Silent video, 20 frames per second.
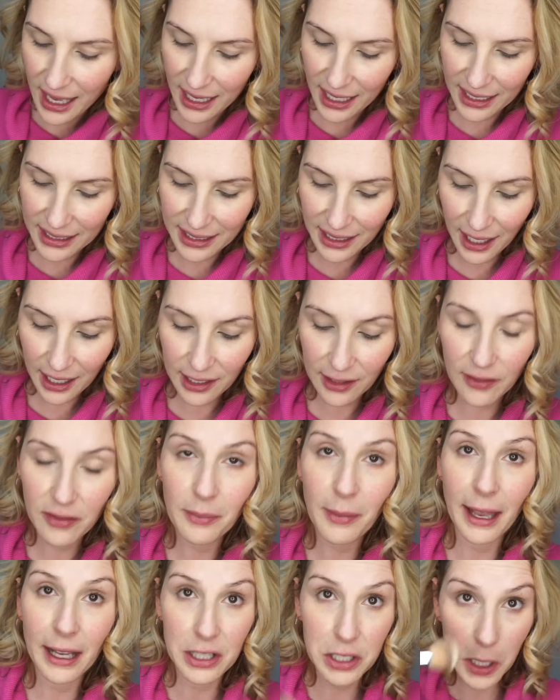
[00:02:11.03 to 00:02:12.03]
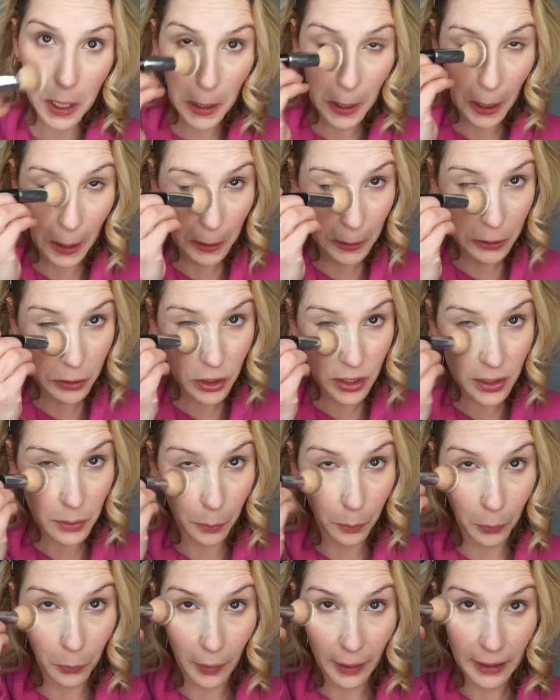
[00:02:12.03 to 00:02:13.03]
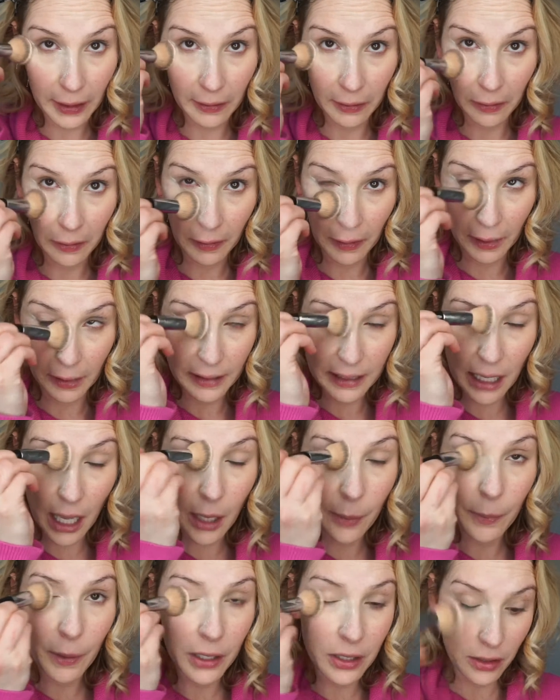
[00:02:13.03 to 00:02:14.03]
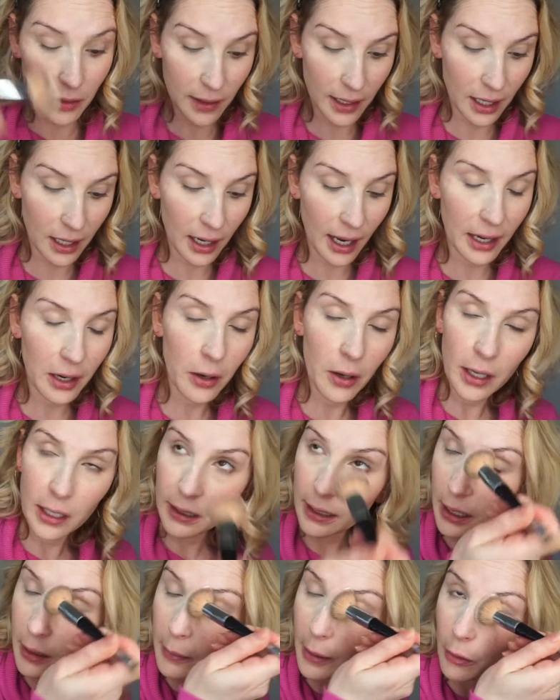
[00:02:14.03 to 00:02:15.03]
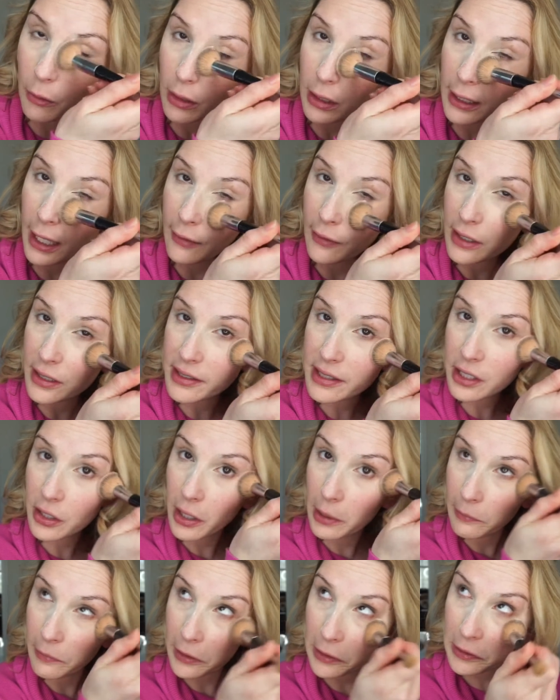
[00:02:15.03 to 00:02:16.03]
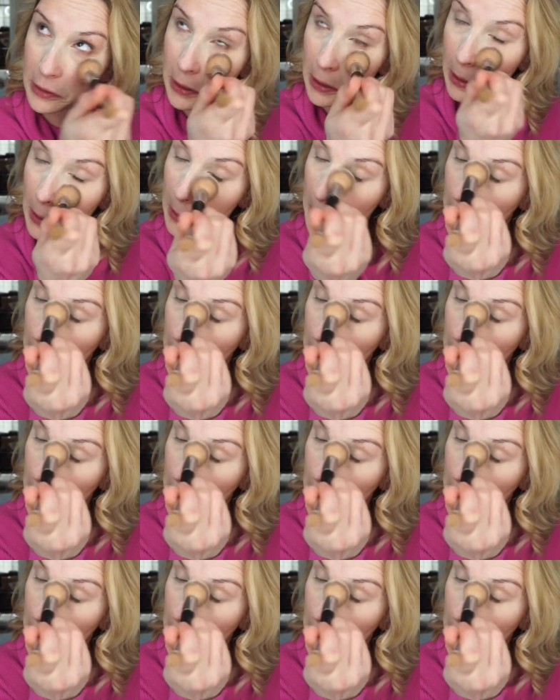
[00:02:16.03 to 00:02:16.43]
it's kind of magic and it just brightens things up under there. I call it like my real life Instagram filter.